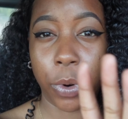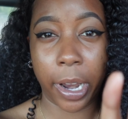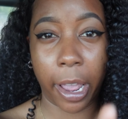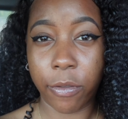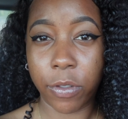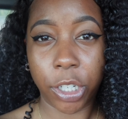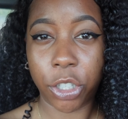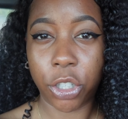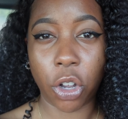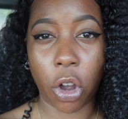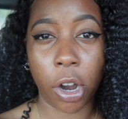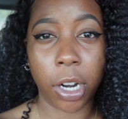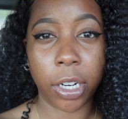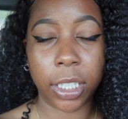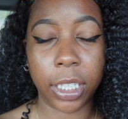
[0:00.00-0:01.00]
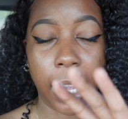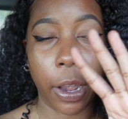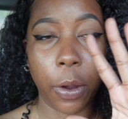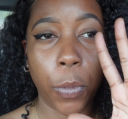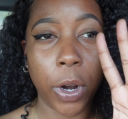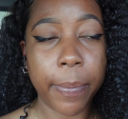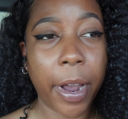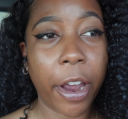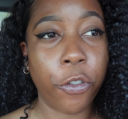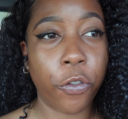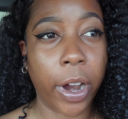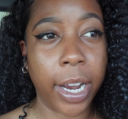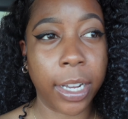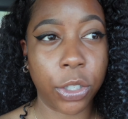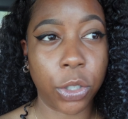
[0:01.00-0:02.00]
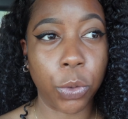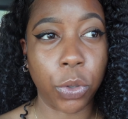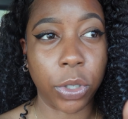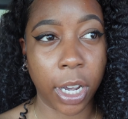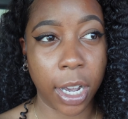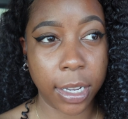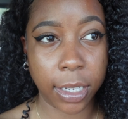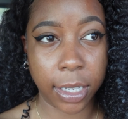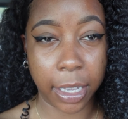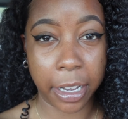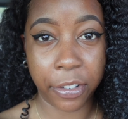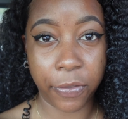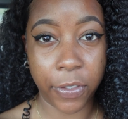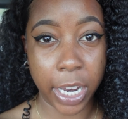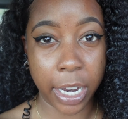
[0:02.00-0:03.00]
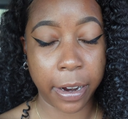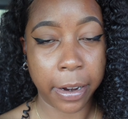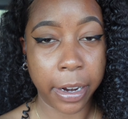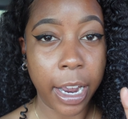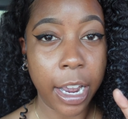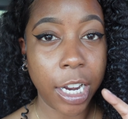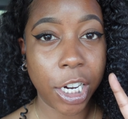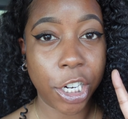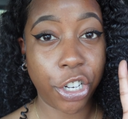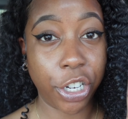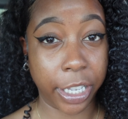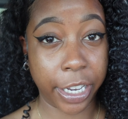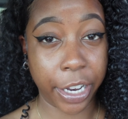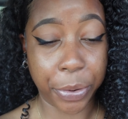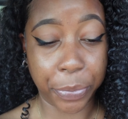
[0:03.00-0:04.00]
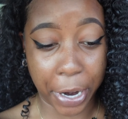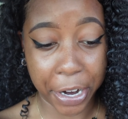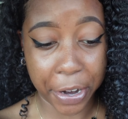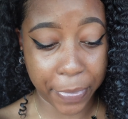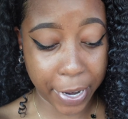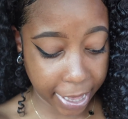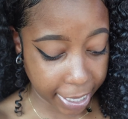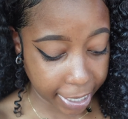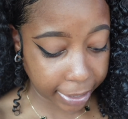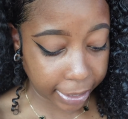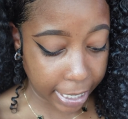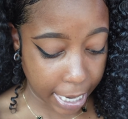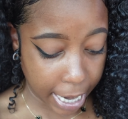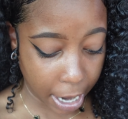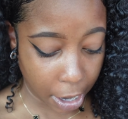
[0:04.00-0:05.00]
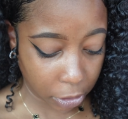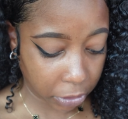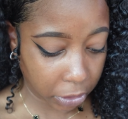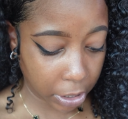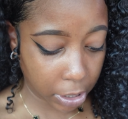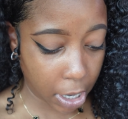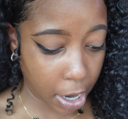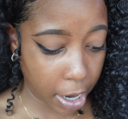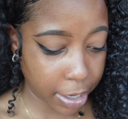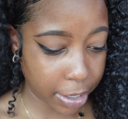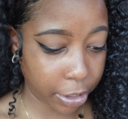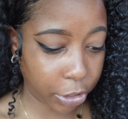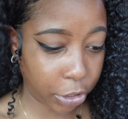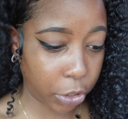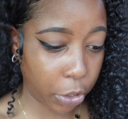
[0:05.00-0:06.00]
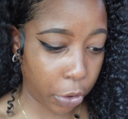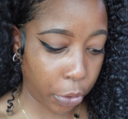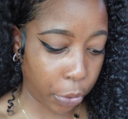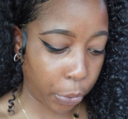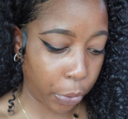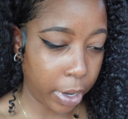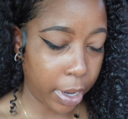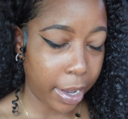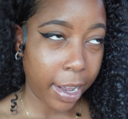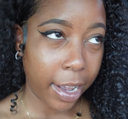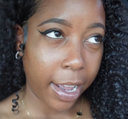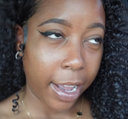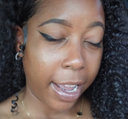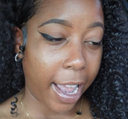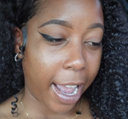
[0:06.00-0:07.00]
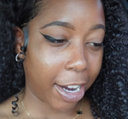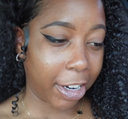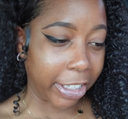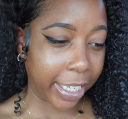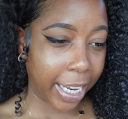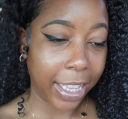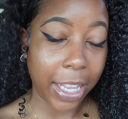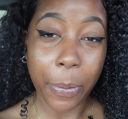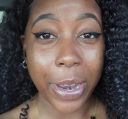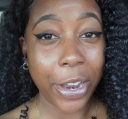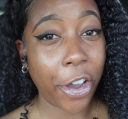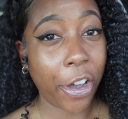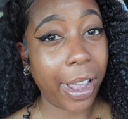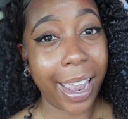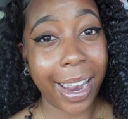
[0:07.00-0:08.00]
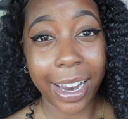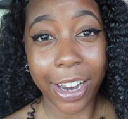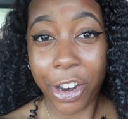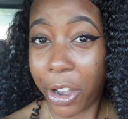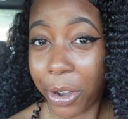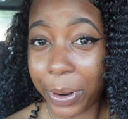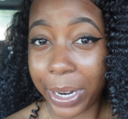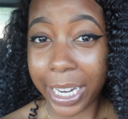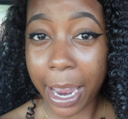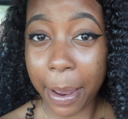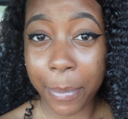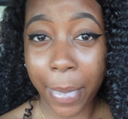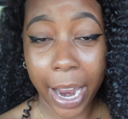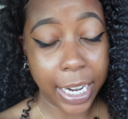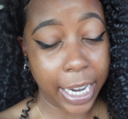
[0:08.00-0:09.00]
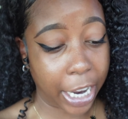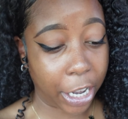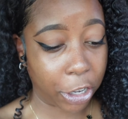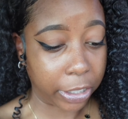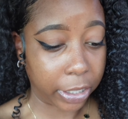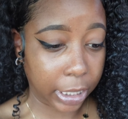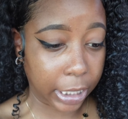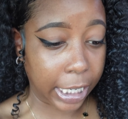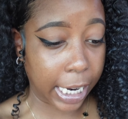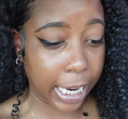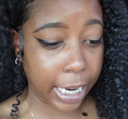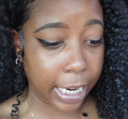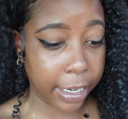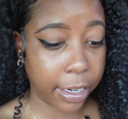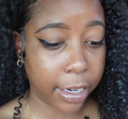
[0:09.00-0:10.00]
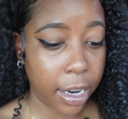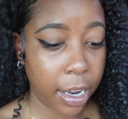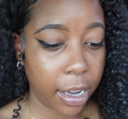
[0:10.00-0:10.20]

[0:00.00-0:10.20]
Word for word: whatever stars, and like one of my friends who does live here, she did recommend this nail salon. So I was like, let me go ahead and go and get my nails done.